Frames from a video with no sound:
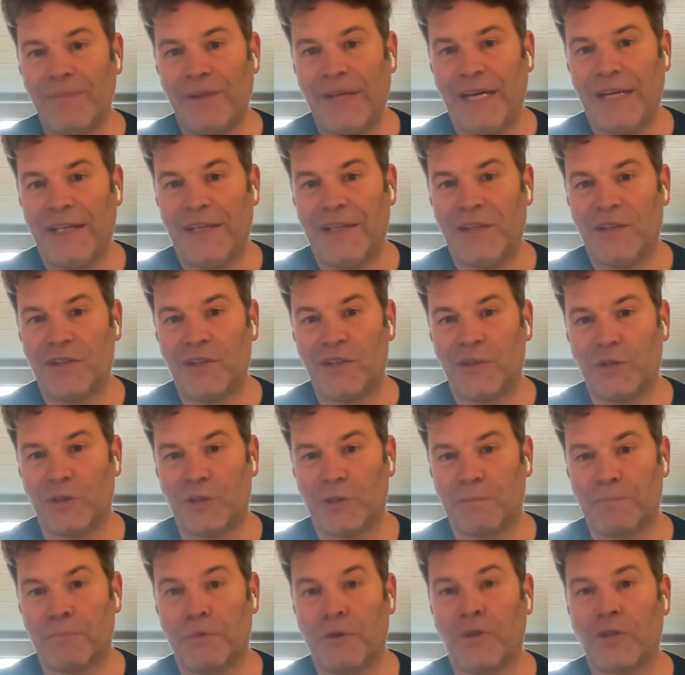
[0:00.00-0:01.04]
and insert
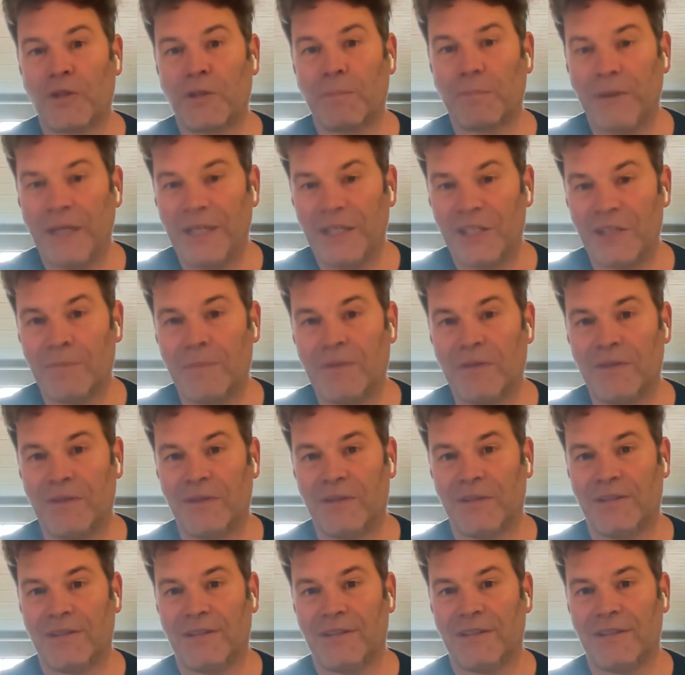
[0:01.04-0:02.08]
product
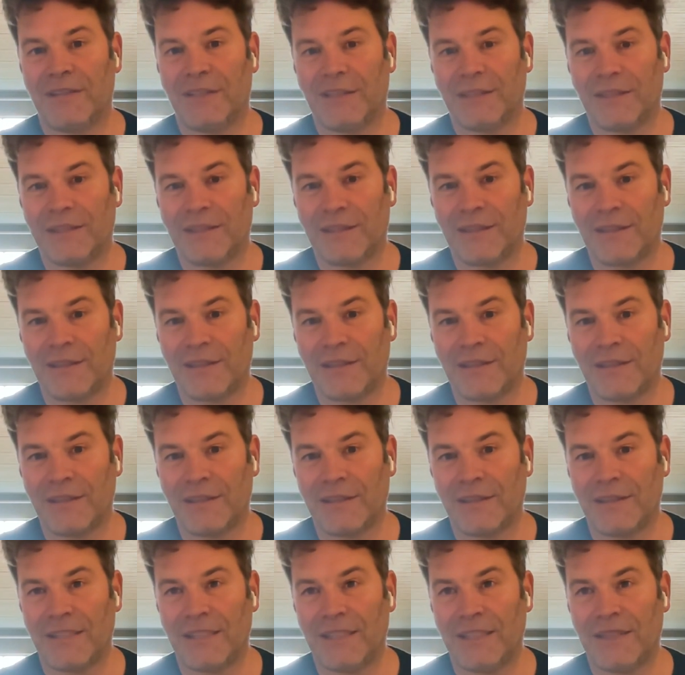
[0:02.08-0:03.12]
placement
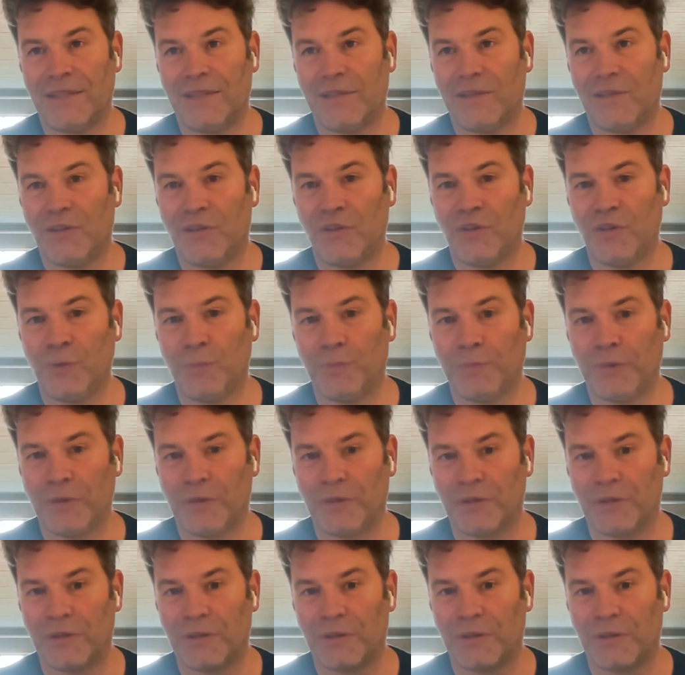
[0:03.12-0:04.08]
in a super